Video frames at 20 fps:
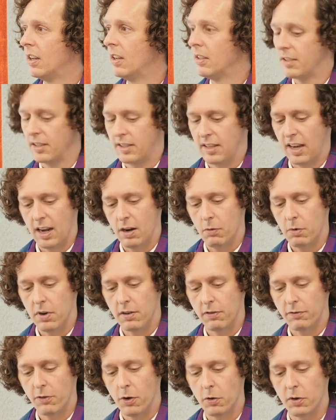Today,
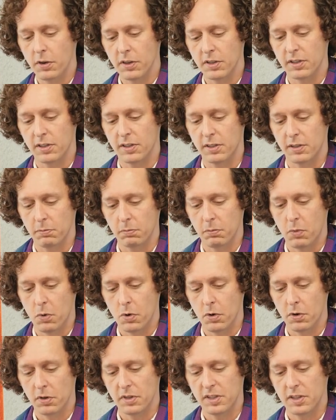we focus
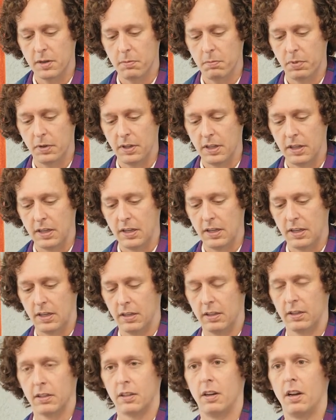more simply
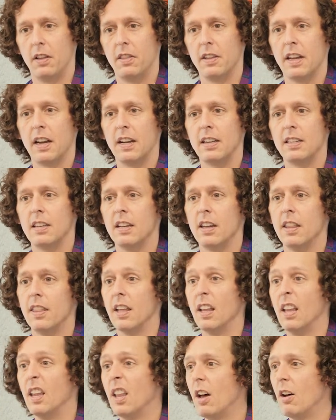on the idea
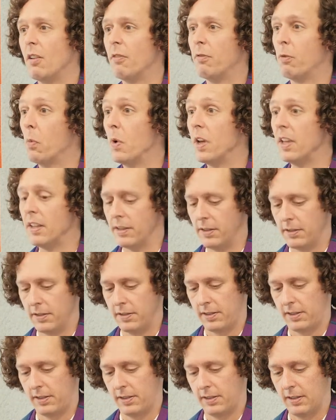that love
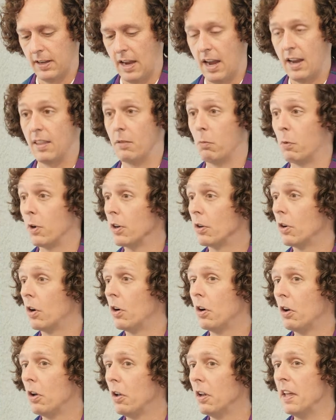wins, and we're
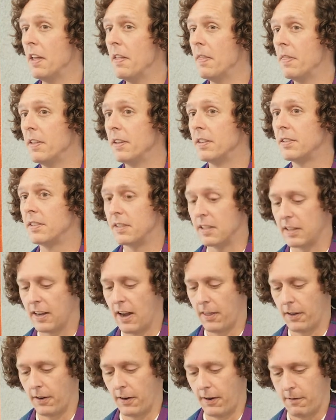all in this
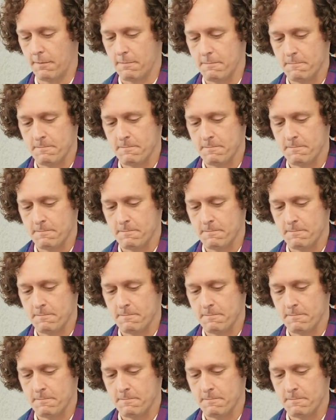together.